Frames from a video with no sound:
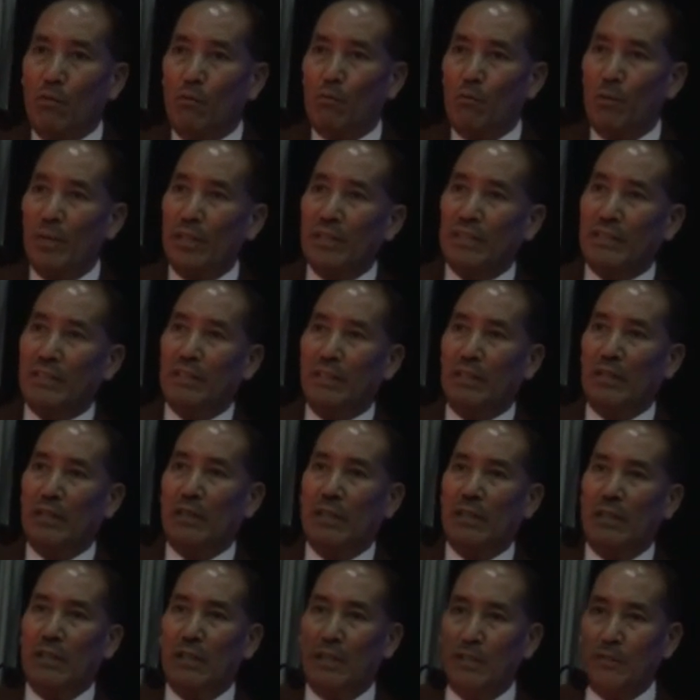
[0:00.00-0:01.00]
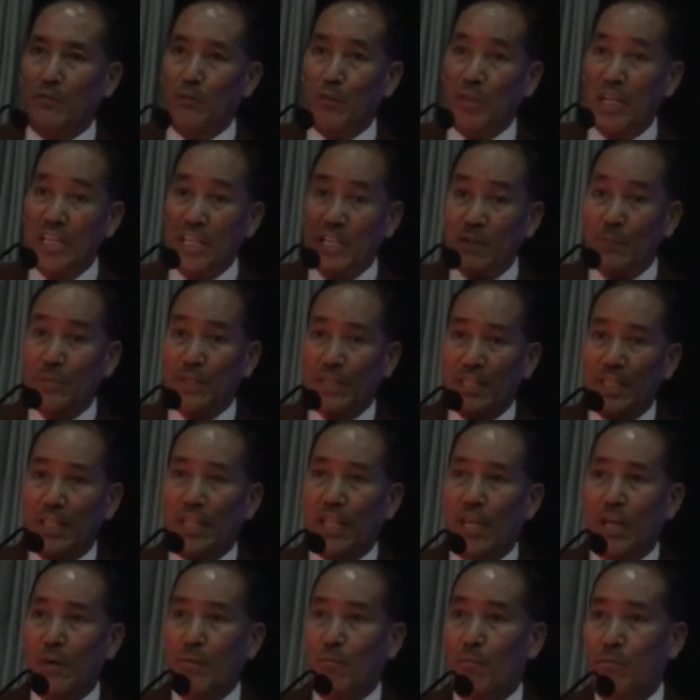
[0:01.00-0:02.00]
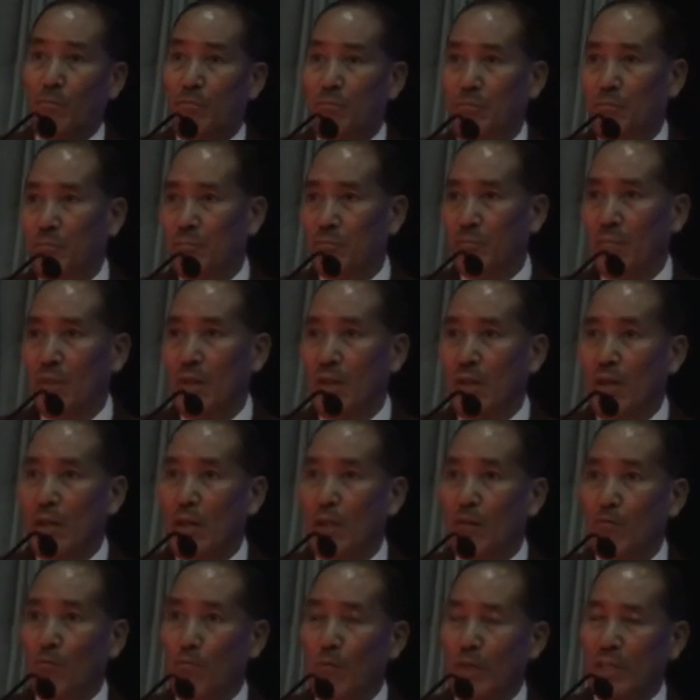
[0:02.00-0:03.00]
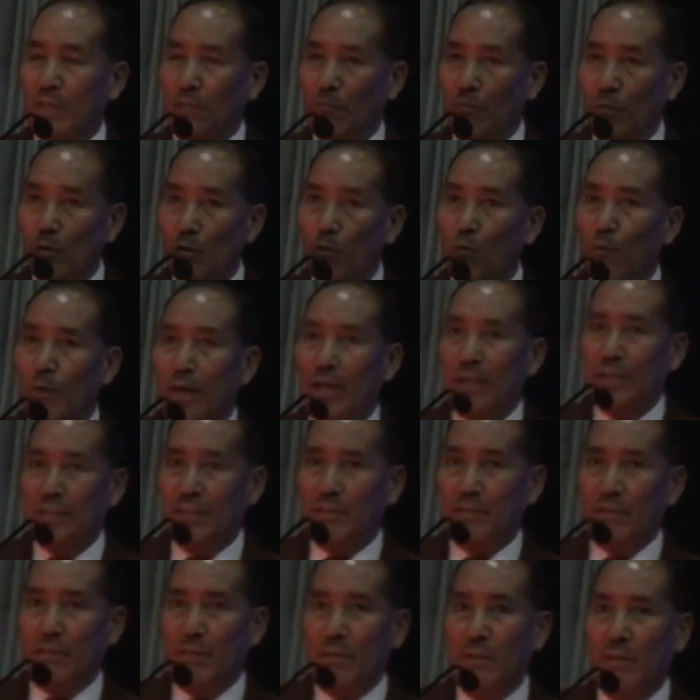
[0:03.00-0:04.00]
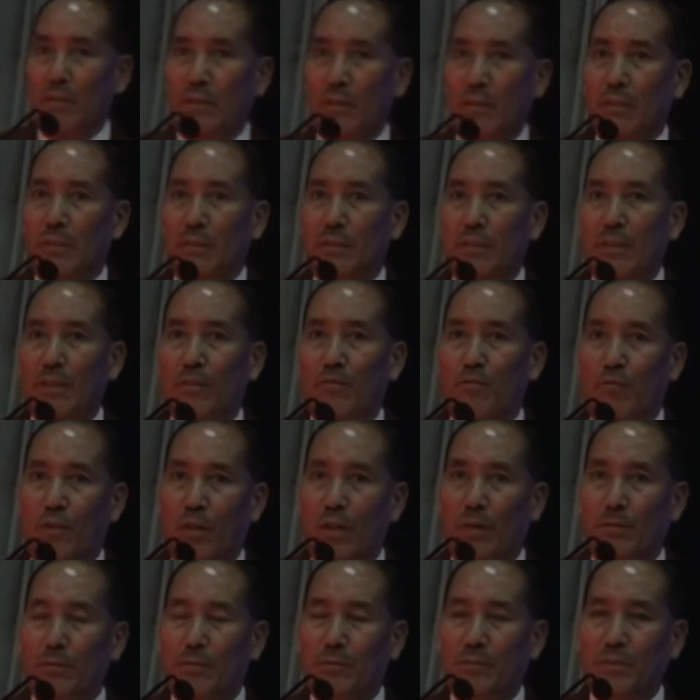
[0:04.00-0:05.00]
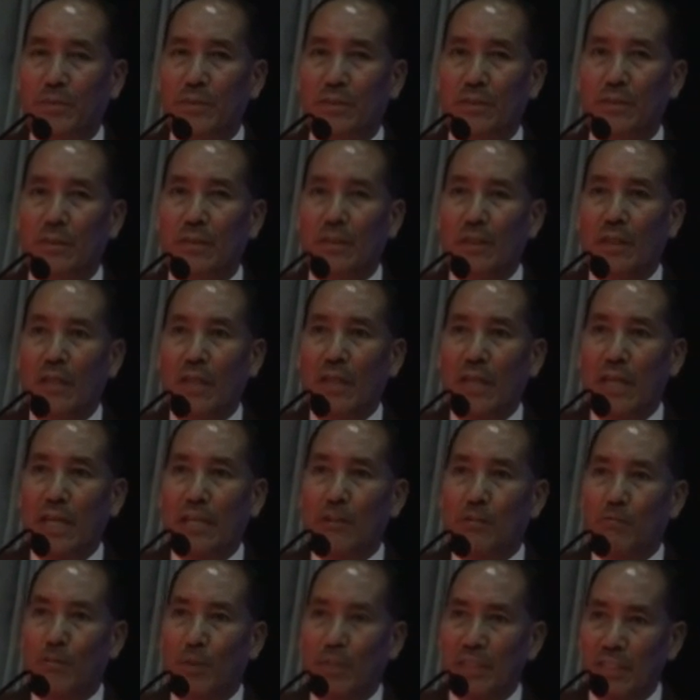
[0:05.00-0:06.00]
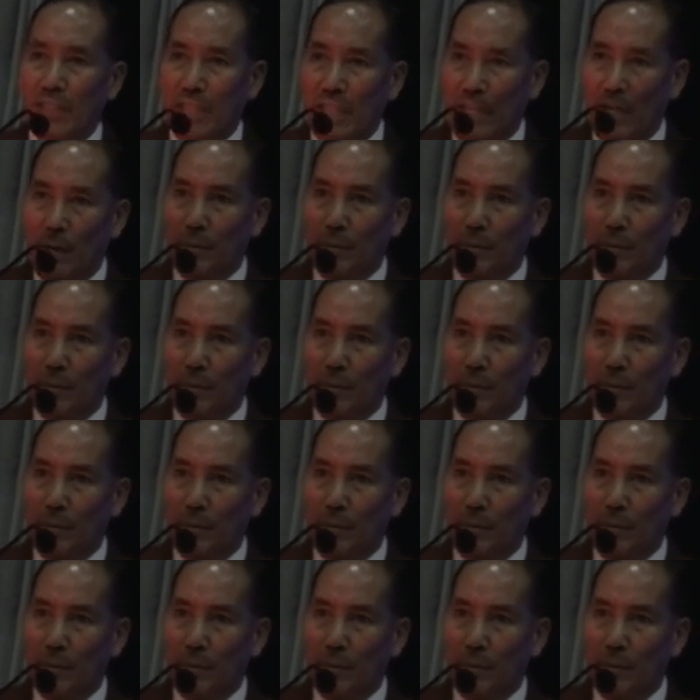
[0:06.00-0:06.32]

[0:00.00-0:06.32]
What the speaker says: what the unanimity came and what view was confirmed and what